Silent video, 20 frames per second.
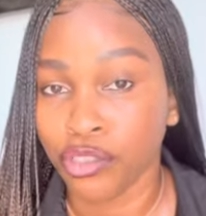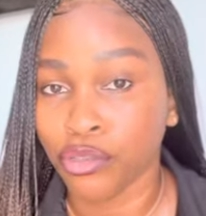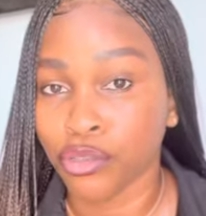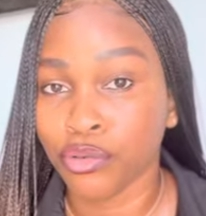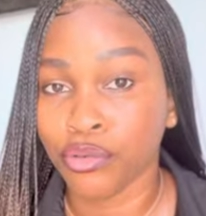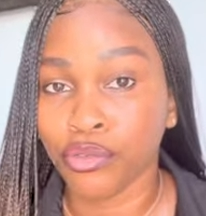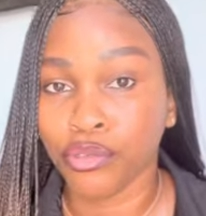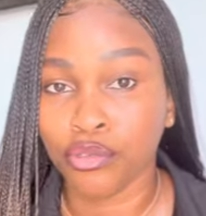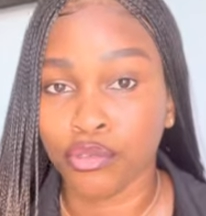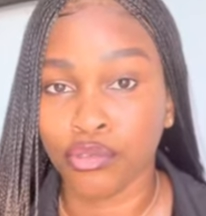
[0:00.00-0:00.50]

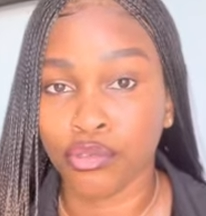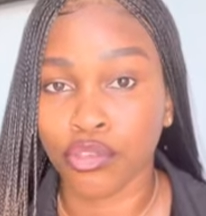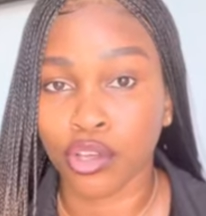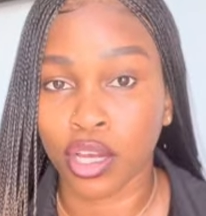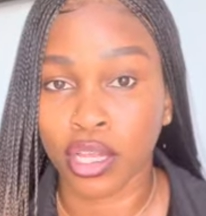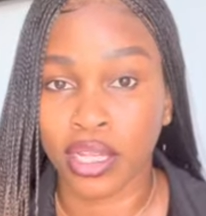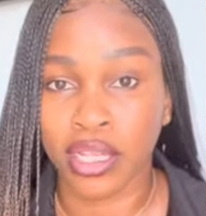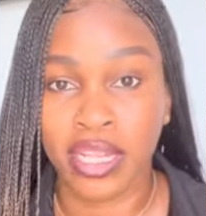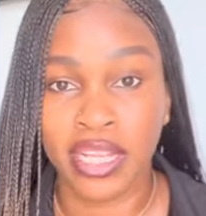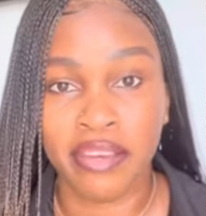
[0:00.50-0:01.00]
You do
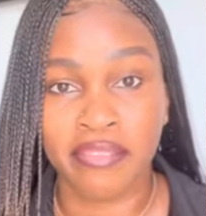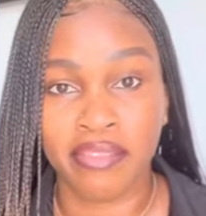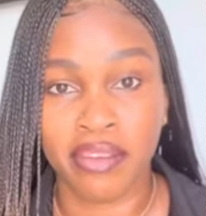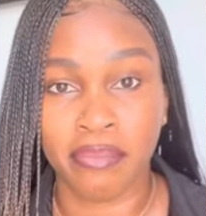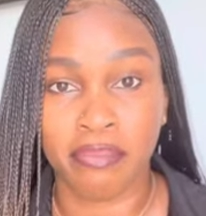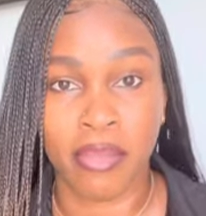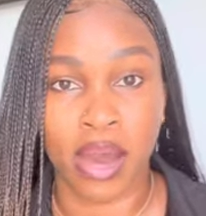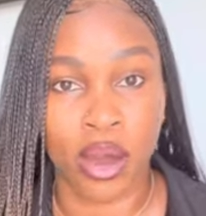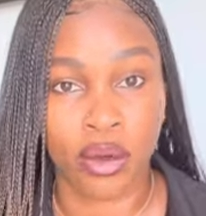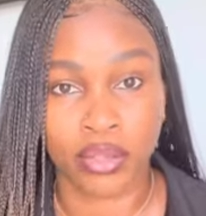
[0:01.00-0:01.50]
not live
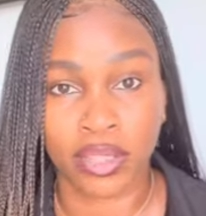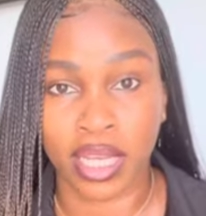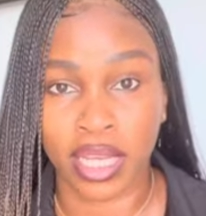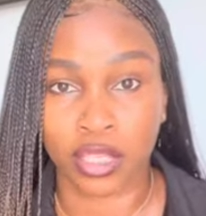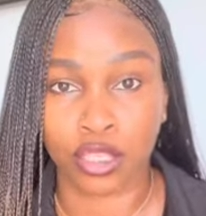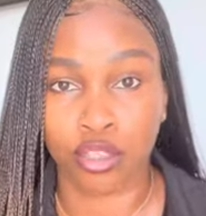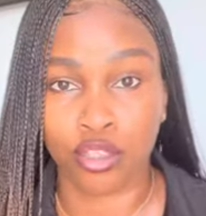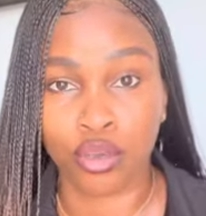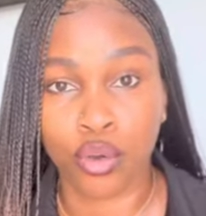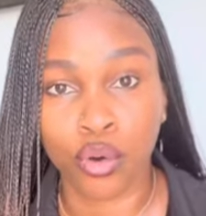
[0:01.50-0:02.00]
in Malta,
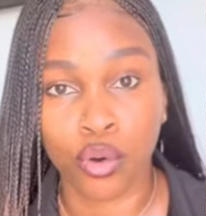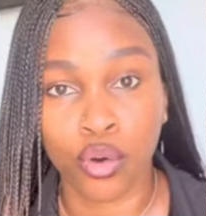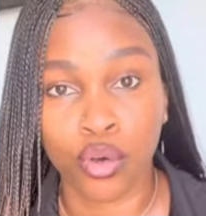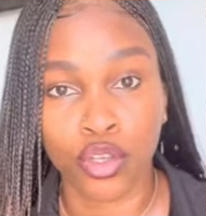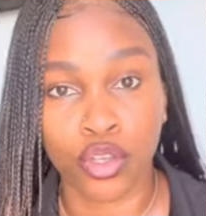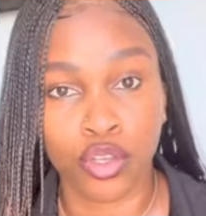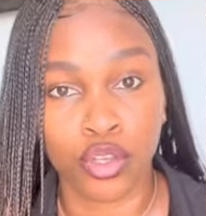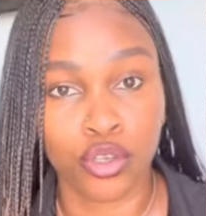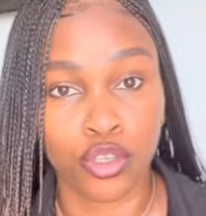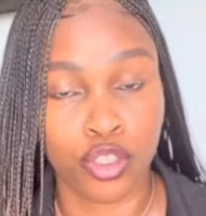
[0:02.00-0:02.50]

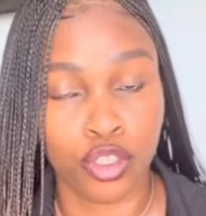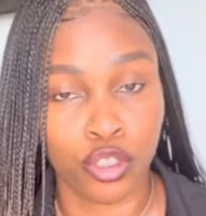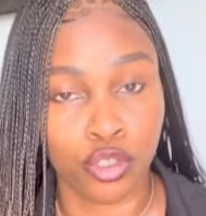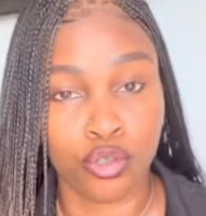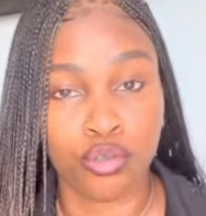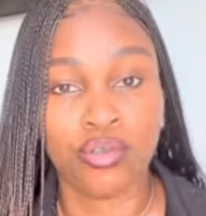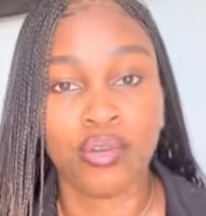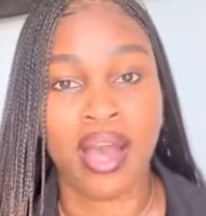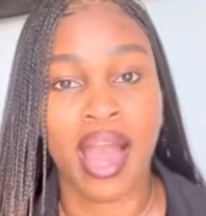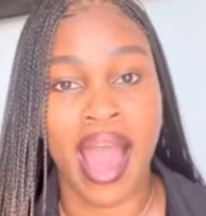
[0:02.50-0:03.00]
so you
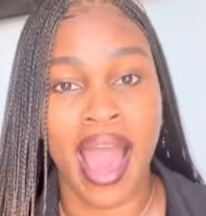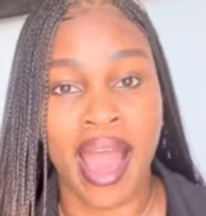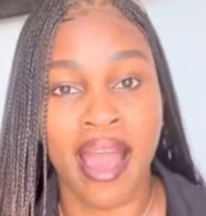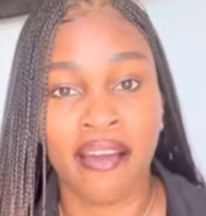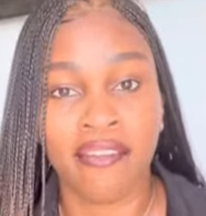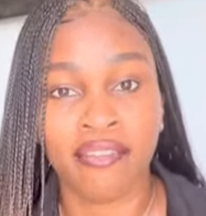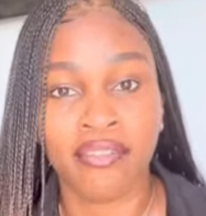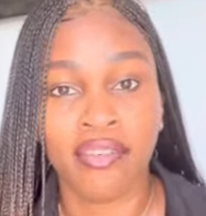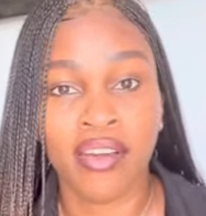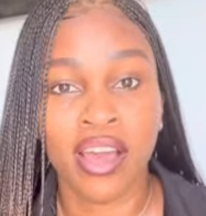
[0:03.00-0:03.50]
shouldn't
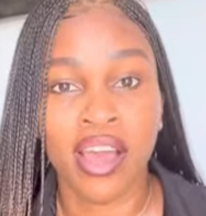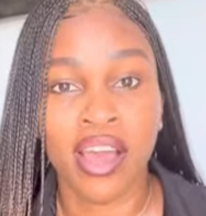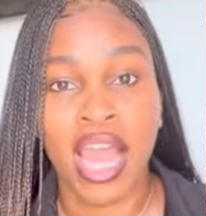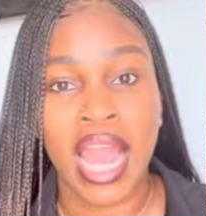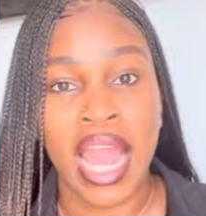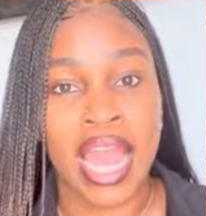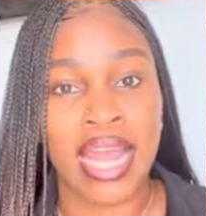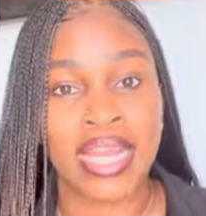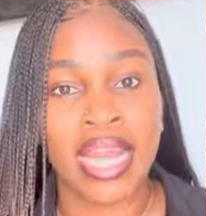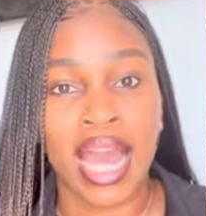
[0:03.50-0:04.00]
have
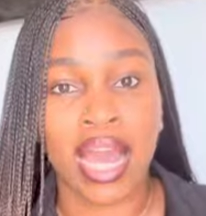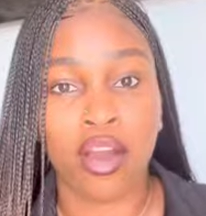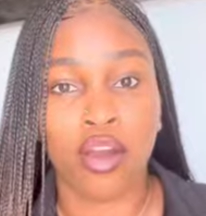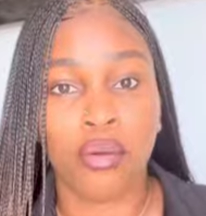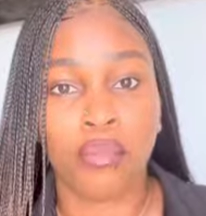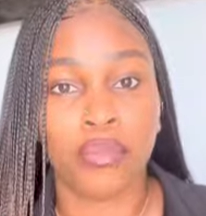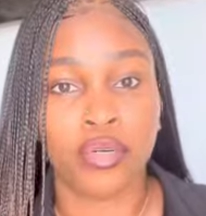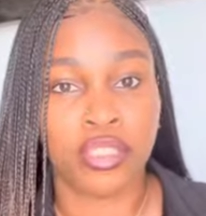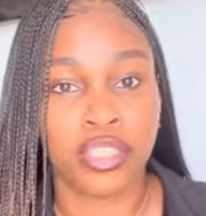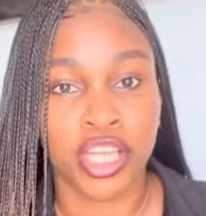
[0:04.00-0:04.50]
an
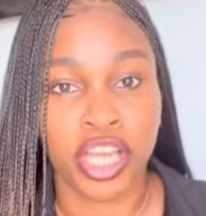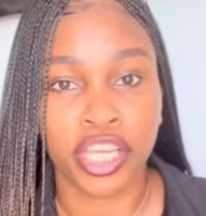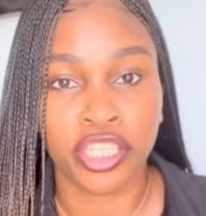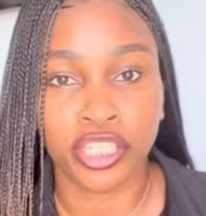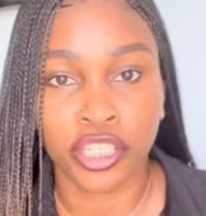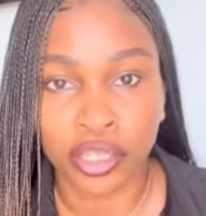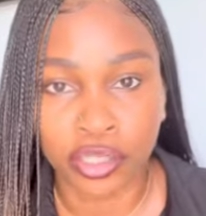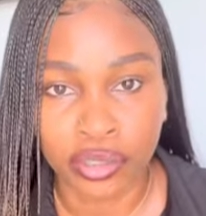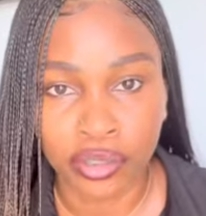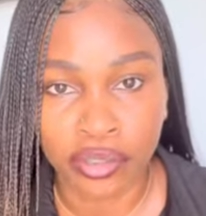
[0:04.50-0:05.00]

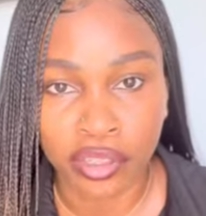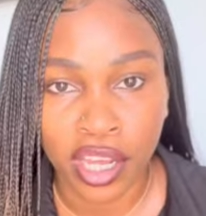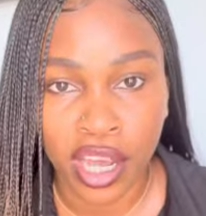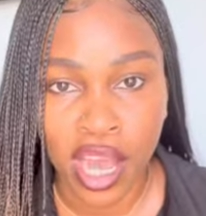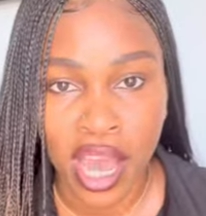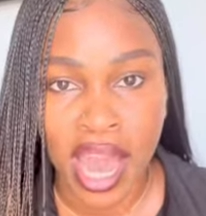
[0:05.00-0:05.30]
accommodation,